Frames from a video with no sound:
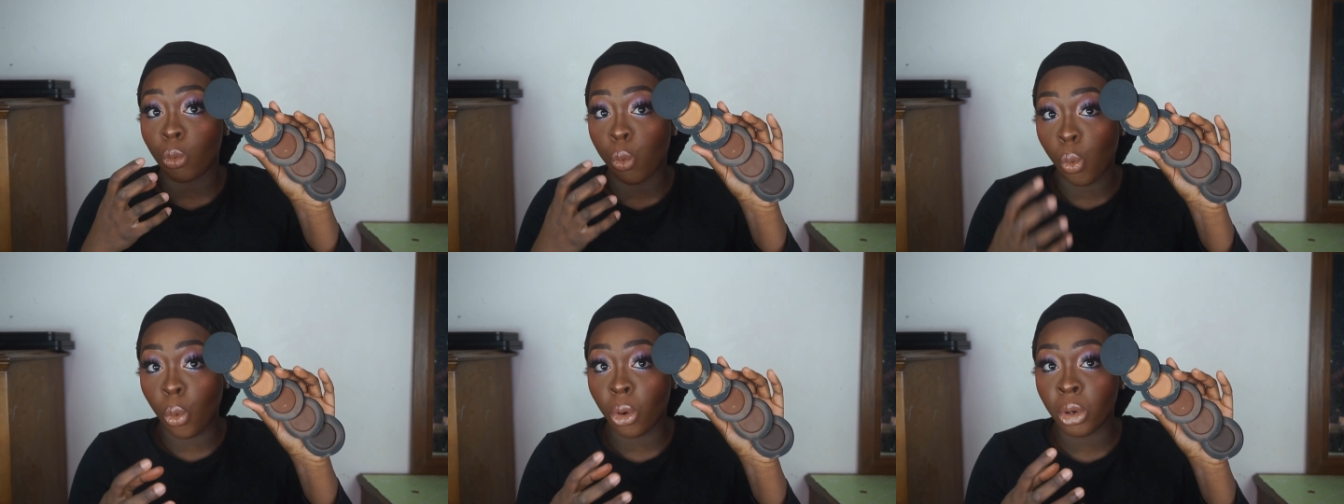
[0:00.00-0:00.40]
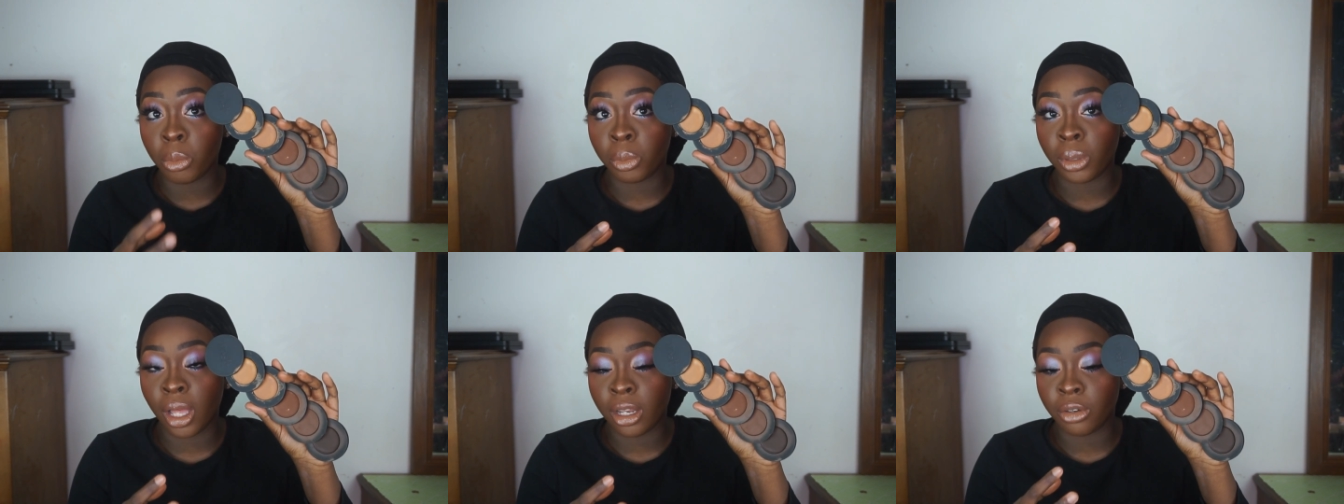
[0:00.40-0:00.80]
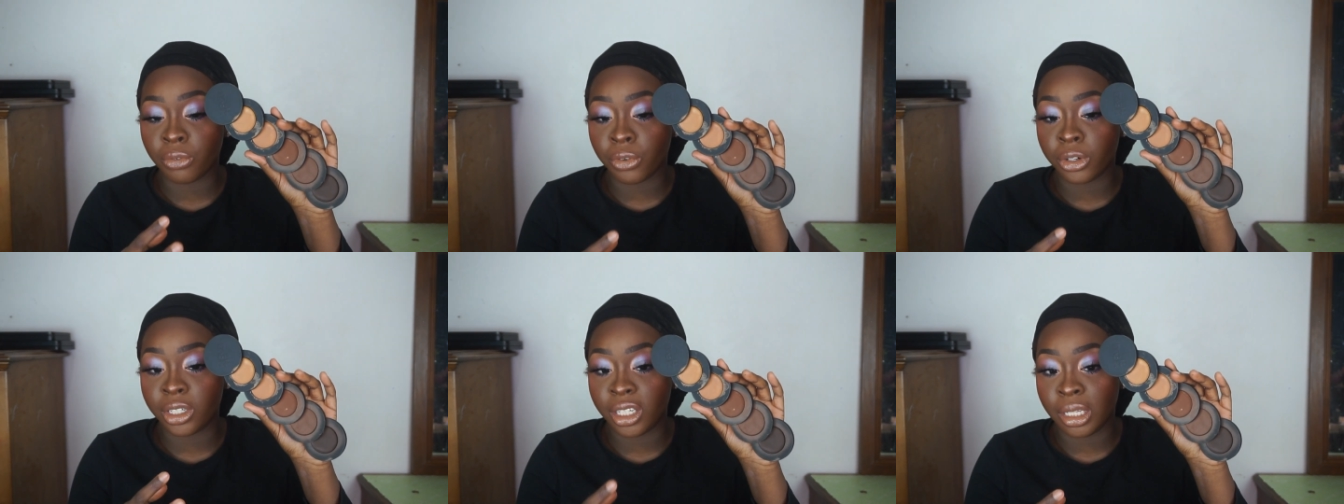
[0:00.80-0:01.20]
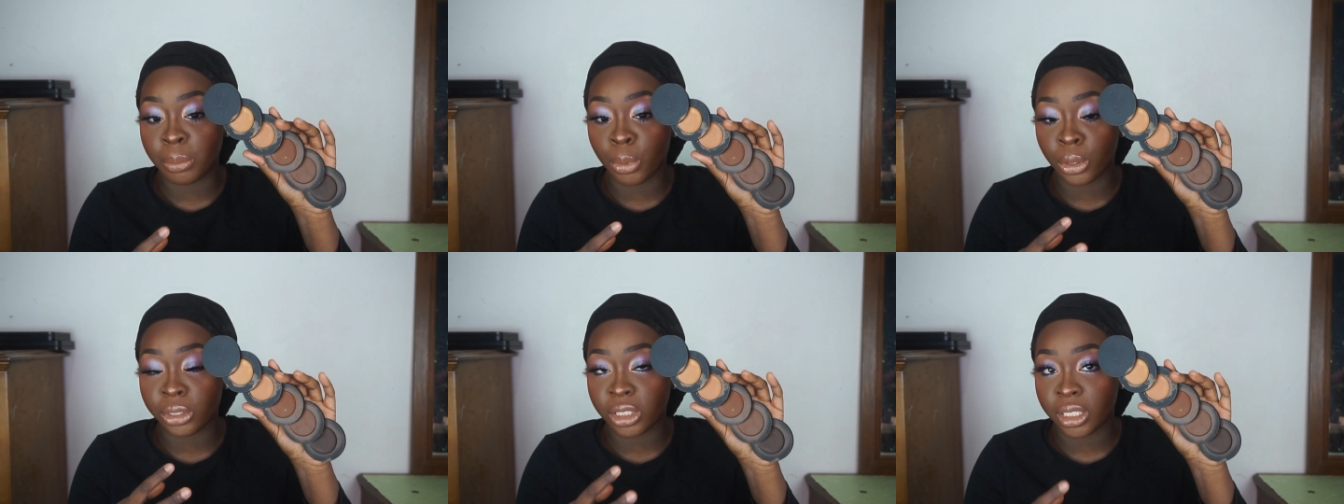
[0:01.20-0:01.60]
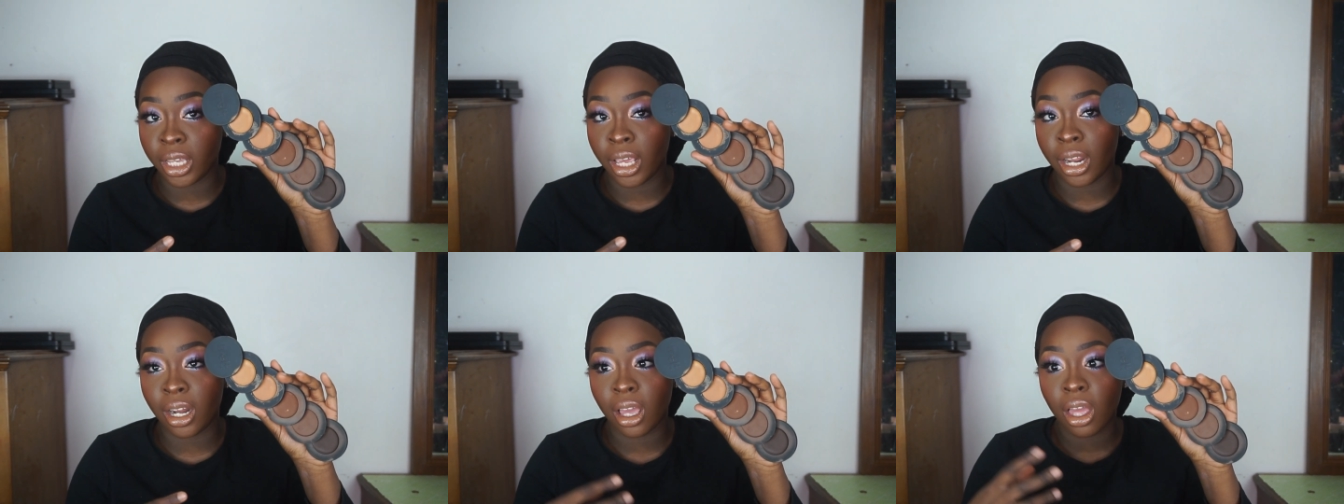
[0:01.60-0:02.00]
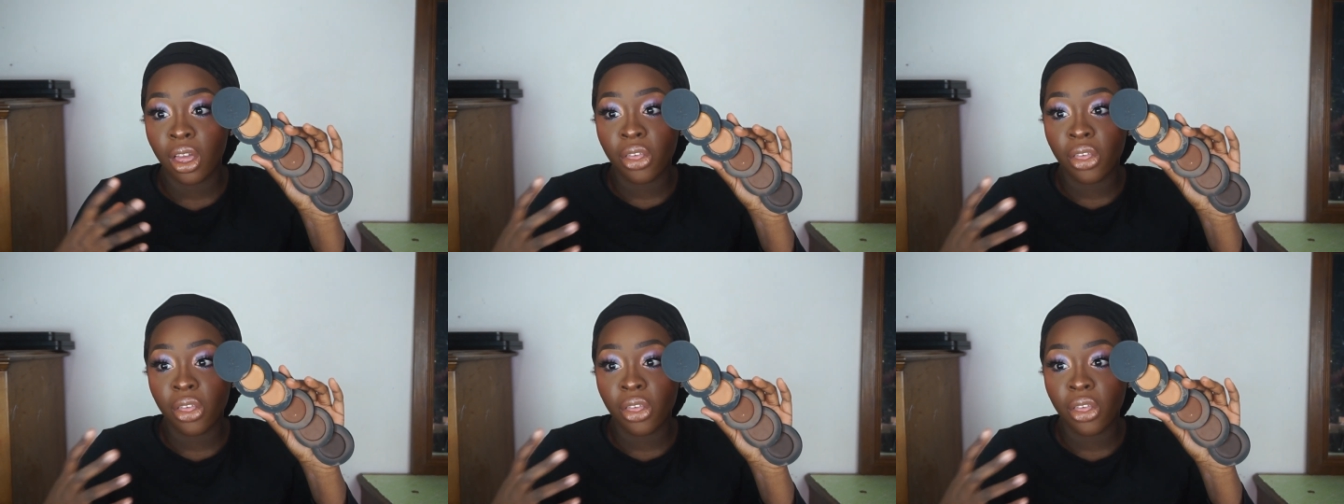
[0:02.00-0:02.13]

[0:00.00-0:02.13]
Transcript: warm blend for deeper skin.